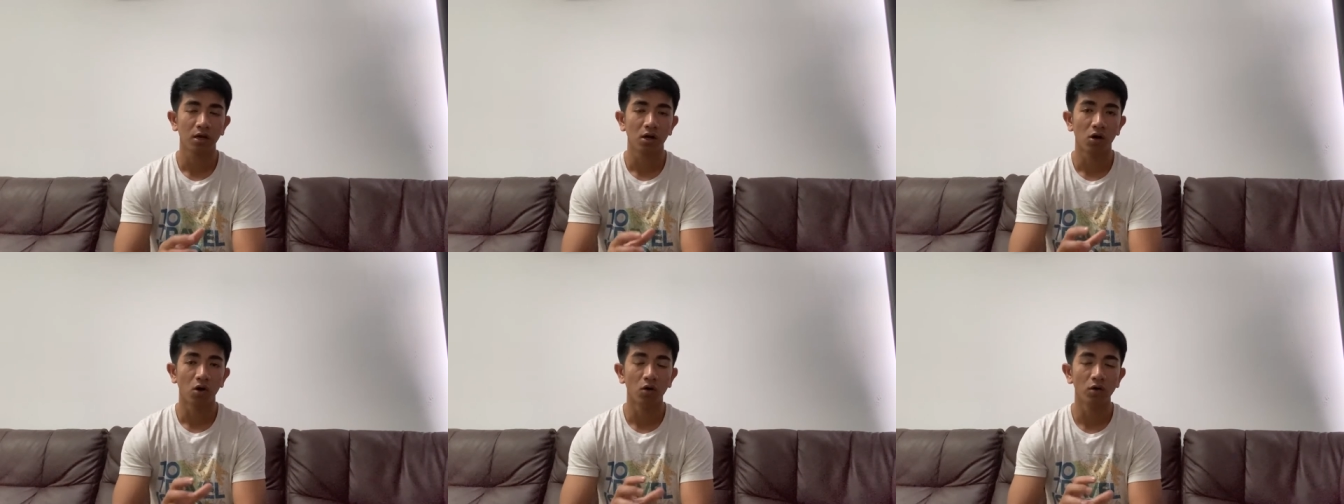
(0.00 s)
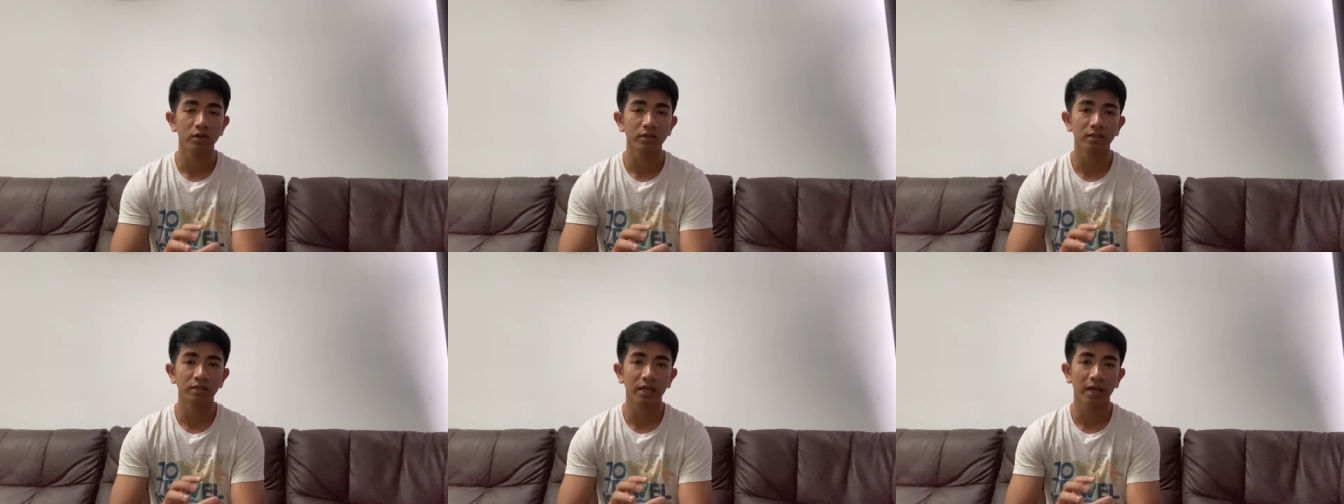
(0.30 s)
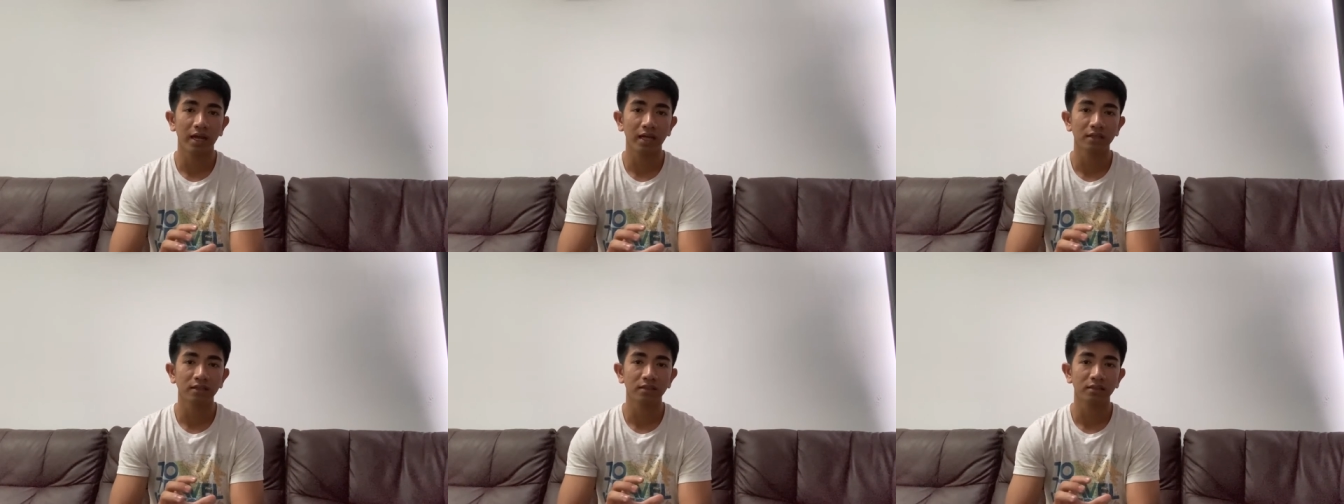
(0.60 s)
all the
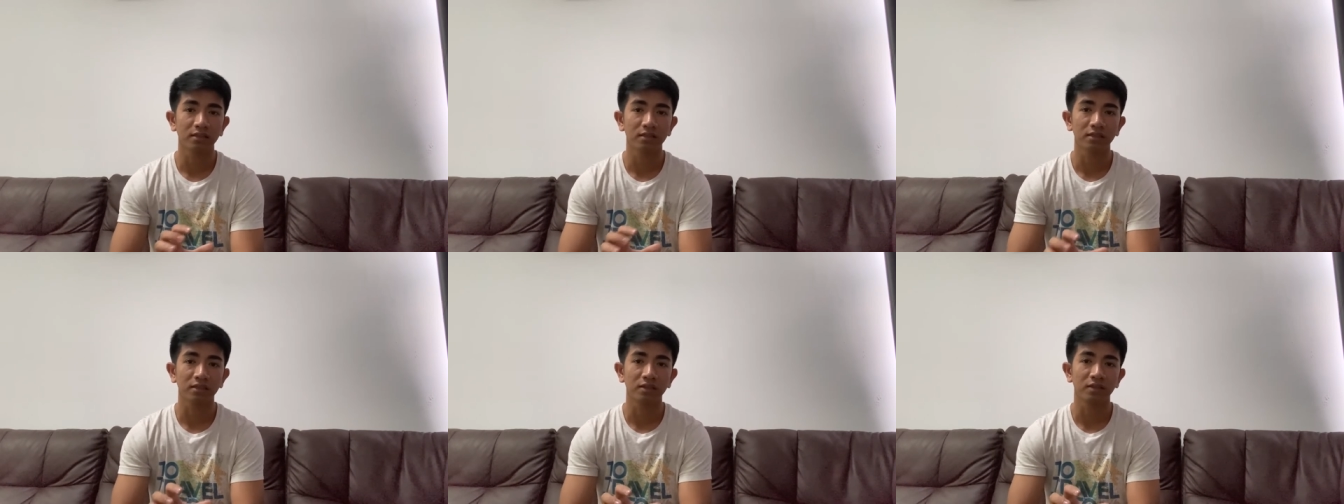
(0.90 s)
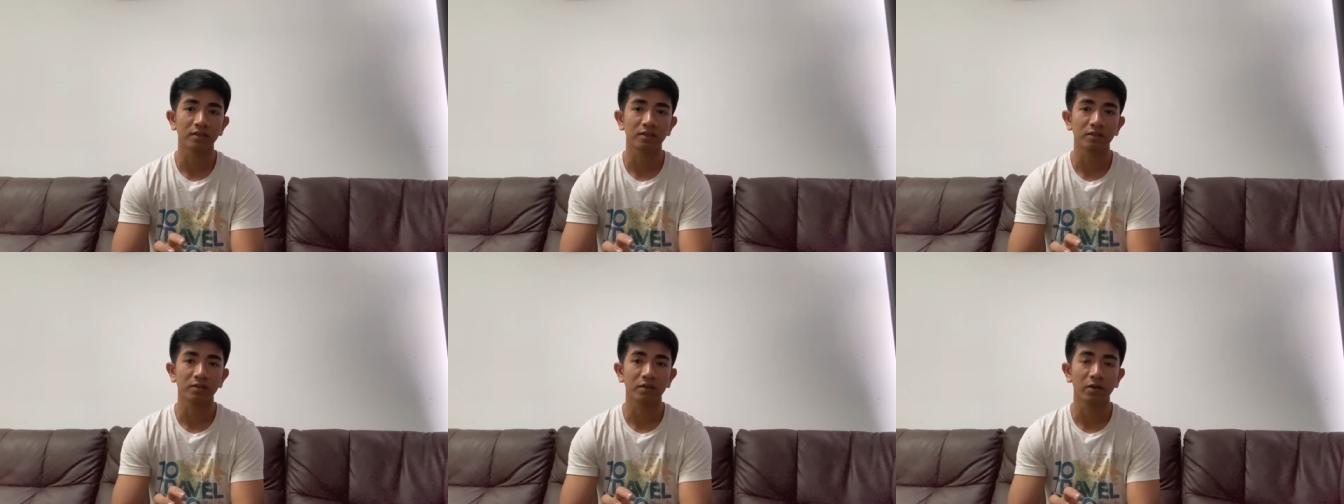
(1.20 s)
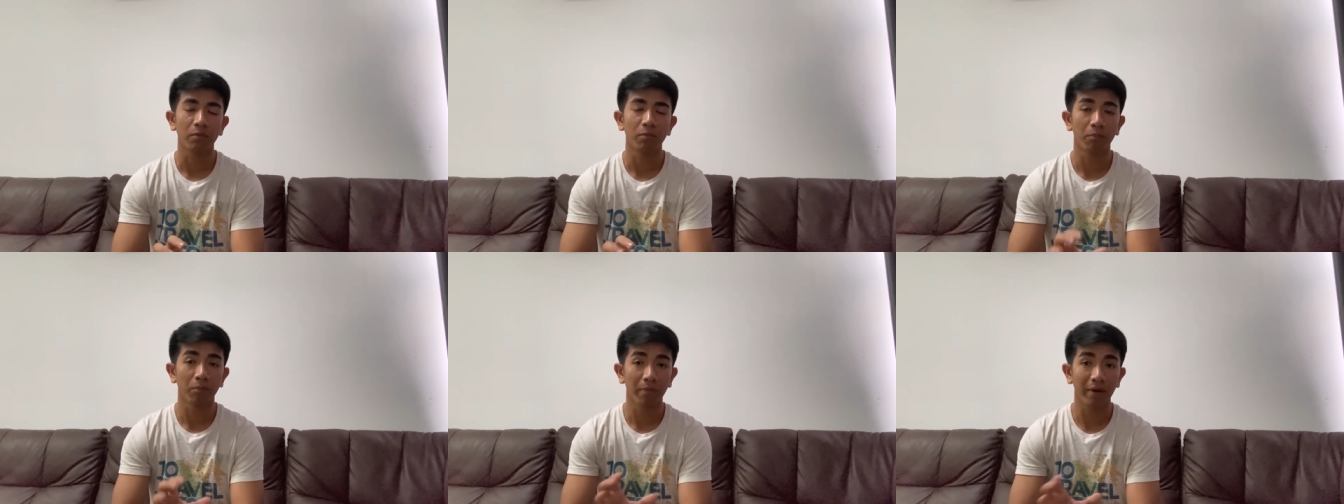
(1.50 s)
attendees,
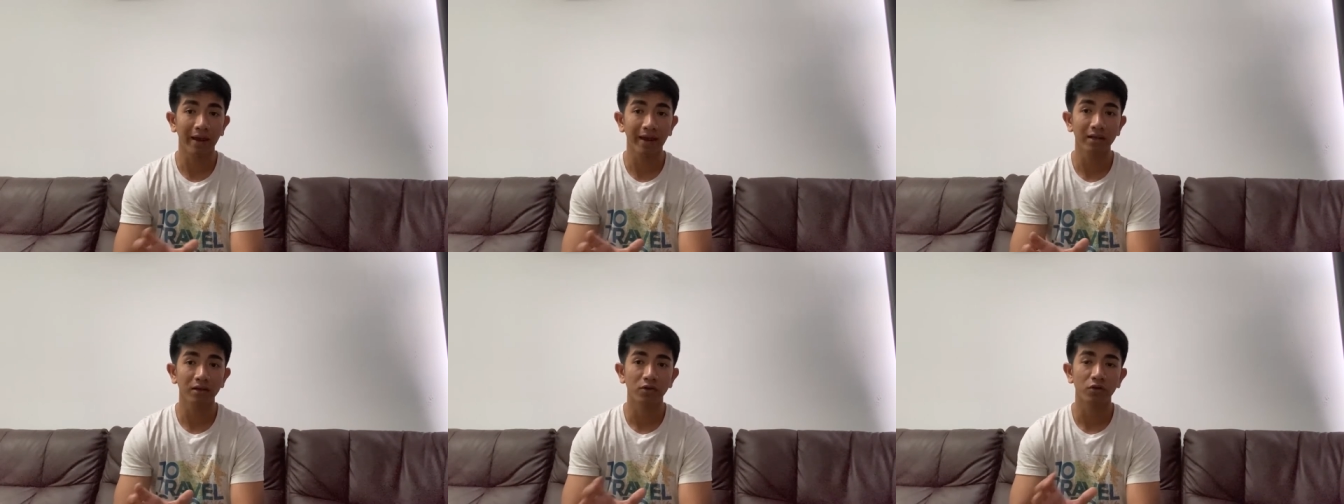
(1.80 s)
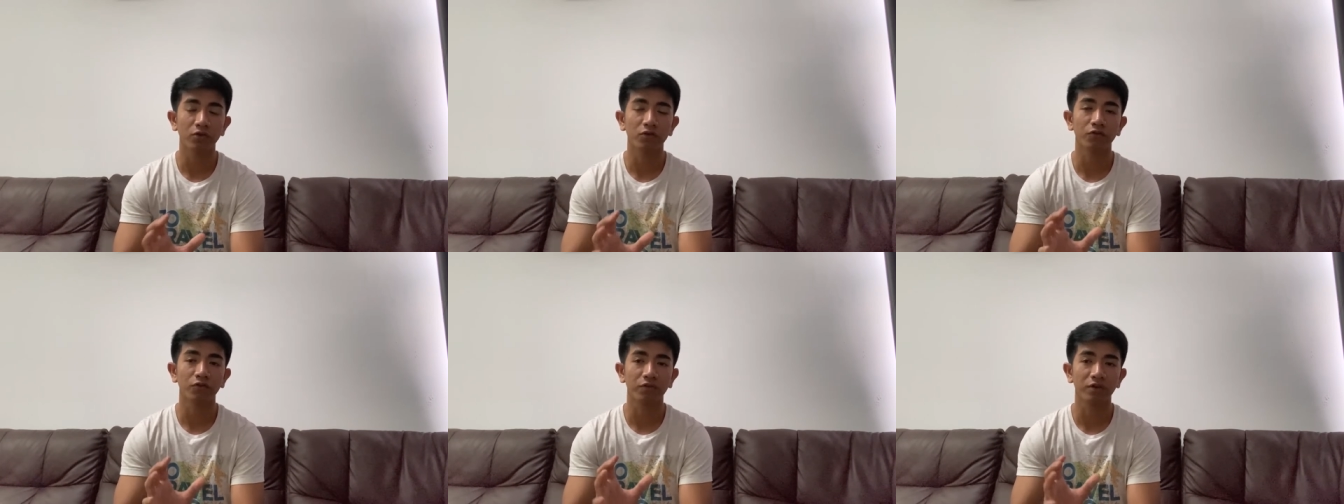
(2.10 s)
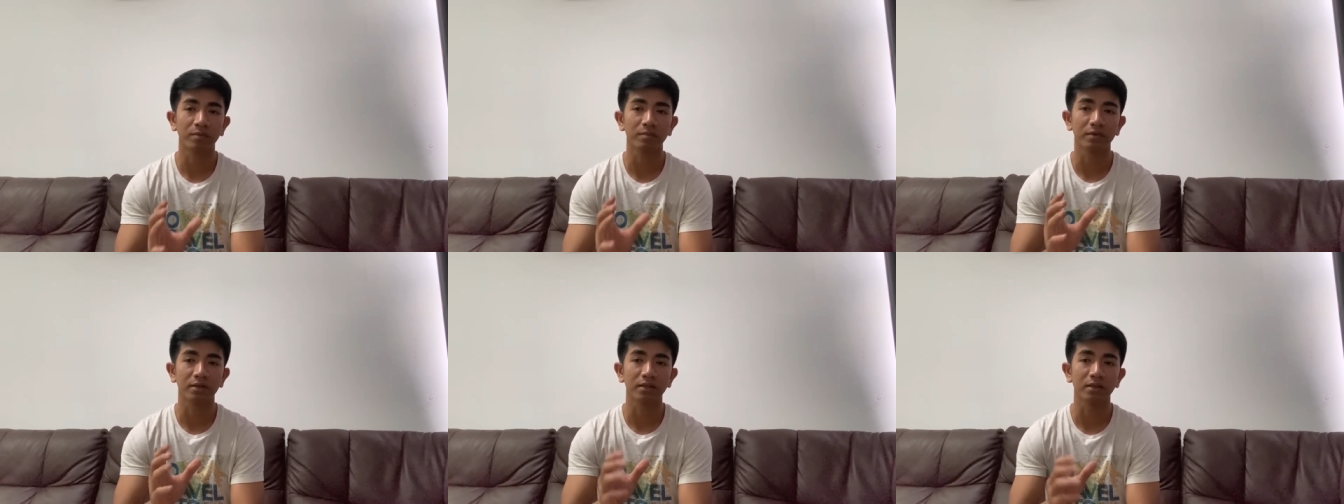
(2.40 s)
male or
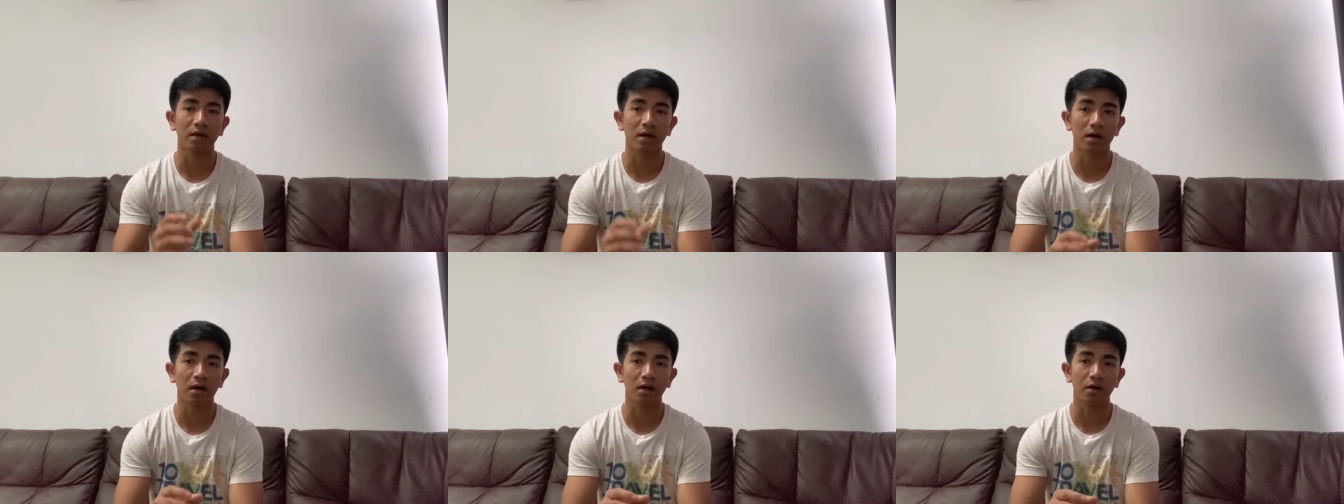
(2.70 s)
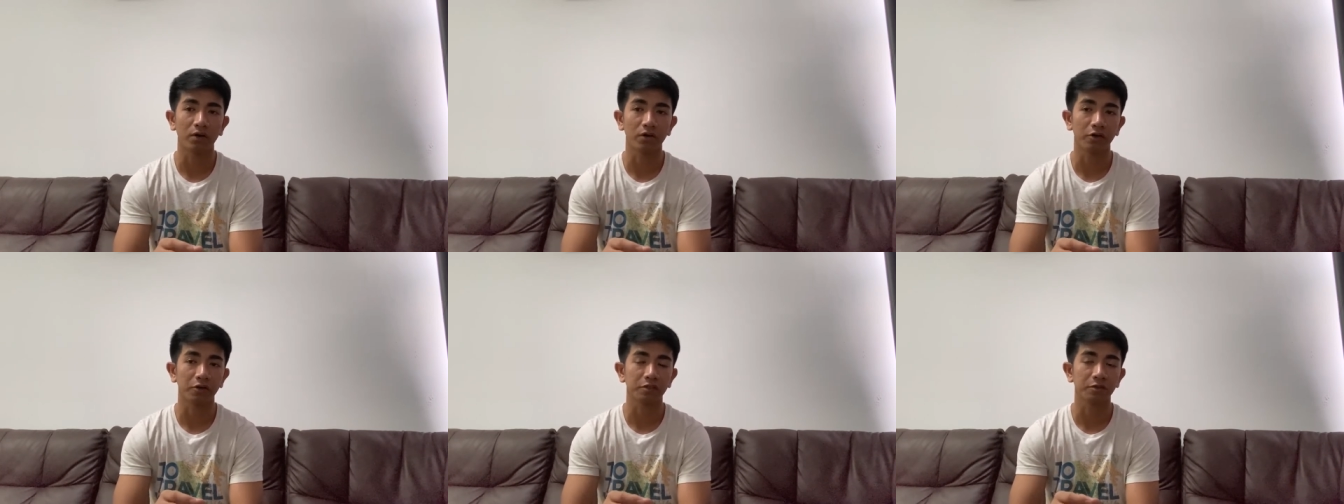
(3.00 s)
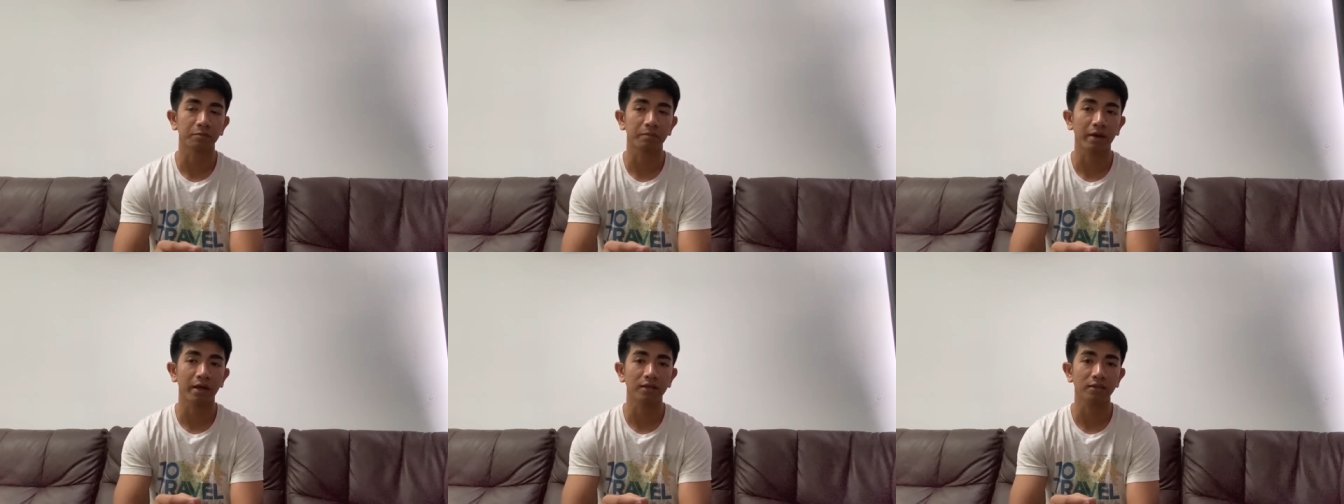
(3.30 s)
female, are
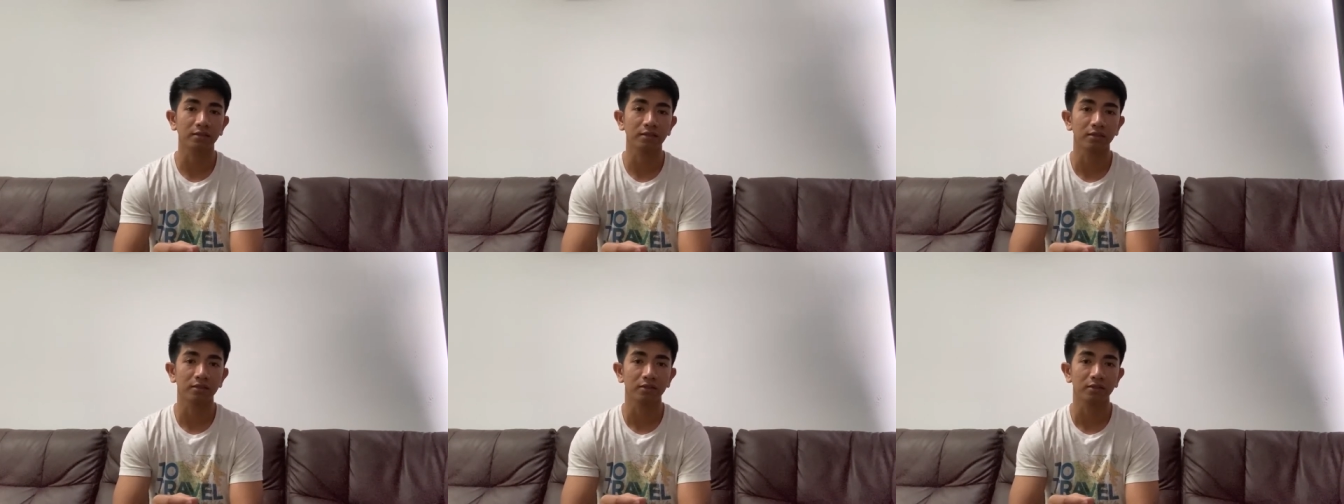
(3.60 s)
expected